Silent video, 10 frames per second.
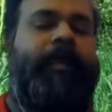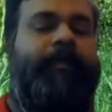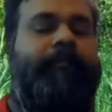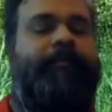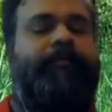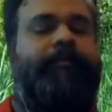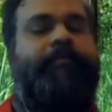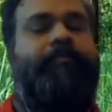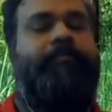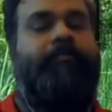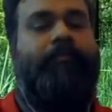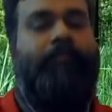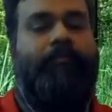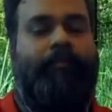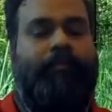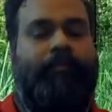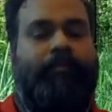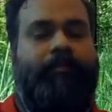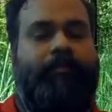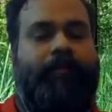And the person who knows
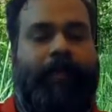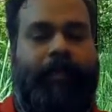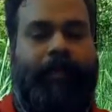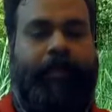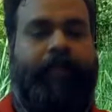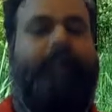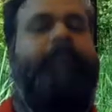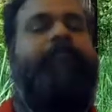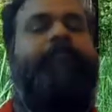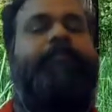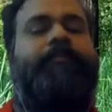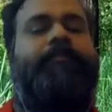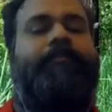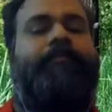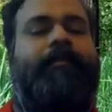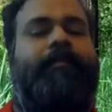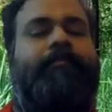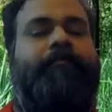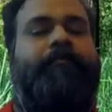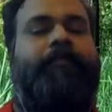the real nature of his own self
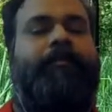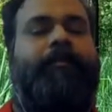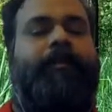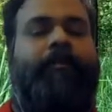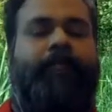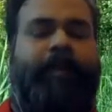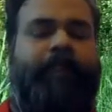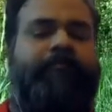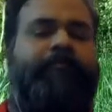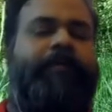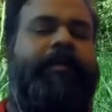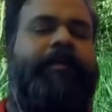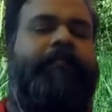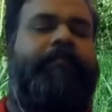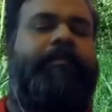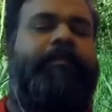becomes very humble.